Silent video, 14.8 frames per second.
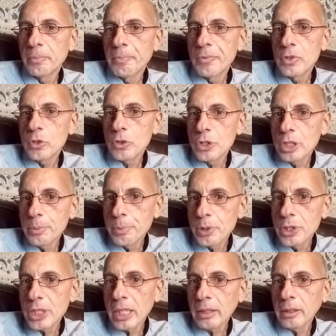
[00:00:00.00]
So she
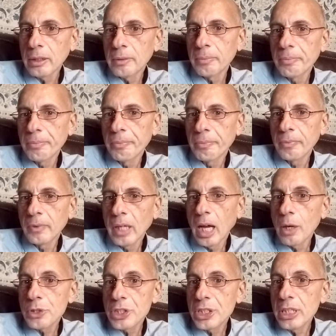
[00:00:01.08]
projected
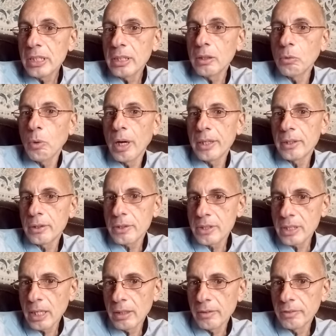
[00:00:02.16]
how she didn't want
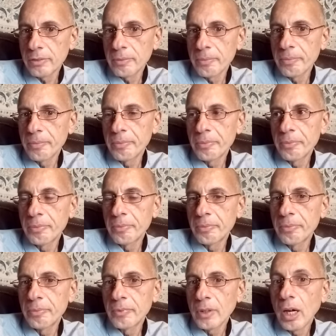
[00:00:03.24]
herself
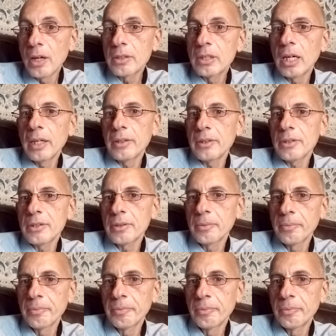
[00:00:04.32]
onto others.
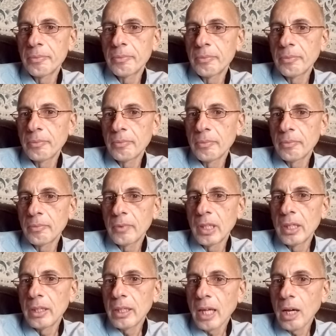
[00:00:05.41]

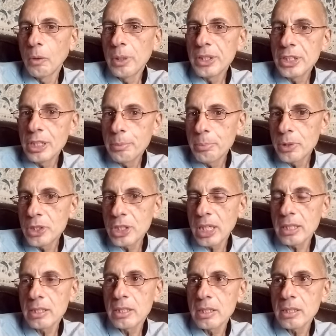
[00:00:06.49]
Now, when she
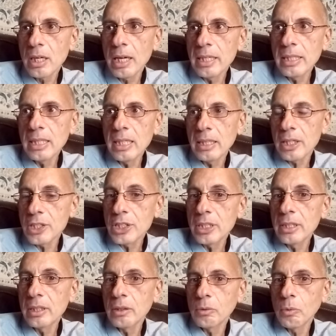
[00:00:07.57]
projects this idea that she
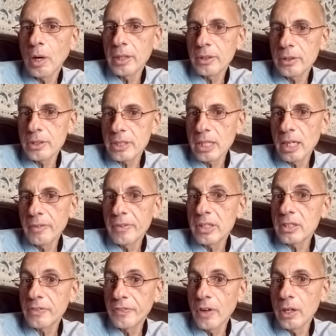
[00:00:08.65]
didn't want herself,
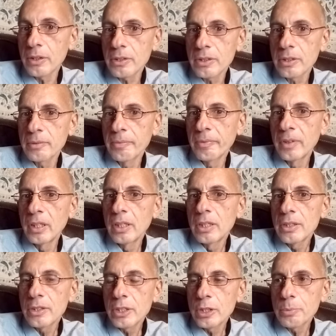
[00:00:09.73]
it's false.
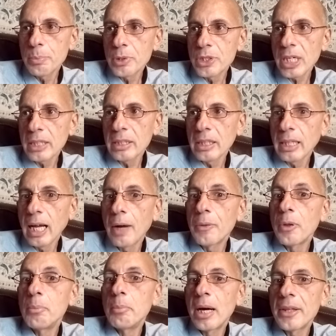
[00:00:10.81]
She's projecting how
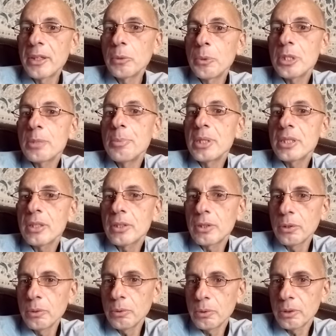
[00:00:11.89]
the mother was
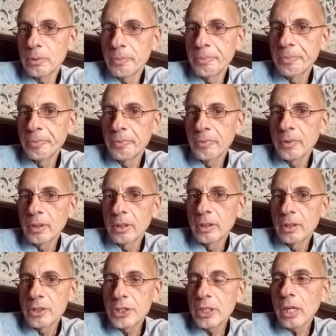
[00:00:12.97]
misattuned.
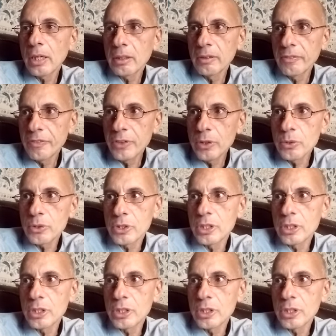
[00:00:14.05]
She got confused.